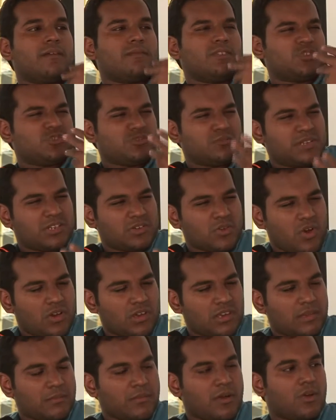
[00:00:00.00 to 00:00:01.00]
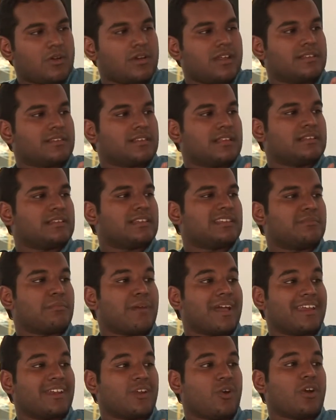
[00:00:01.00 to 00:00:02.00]
We should be talking about ourselves as
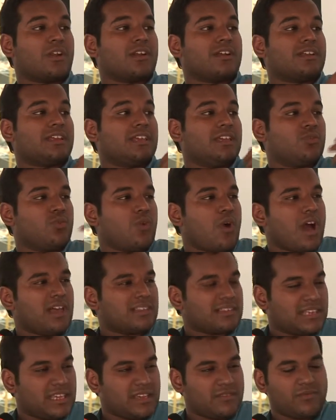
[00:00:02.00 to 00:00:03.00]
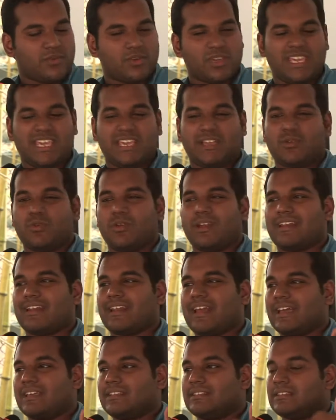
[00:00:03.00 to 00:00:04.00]
minority who are asking for equal
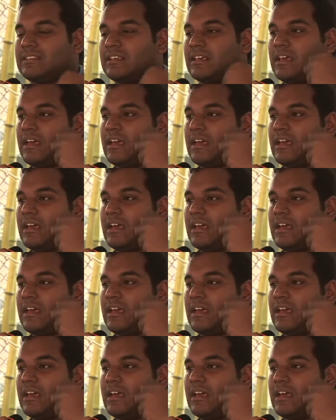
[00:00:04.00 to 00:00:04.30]
rights,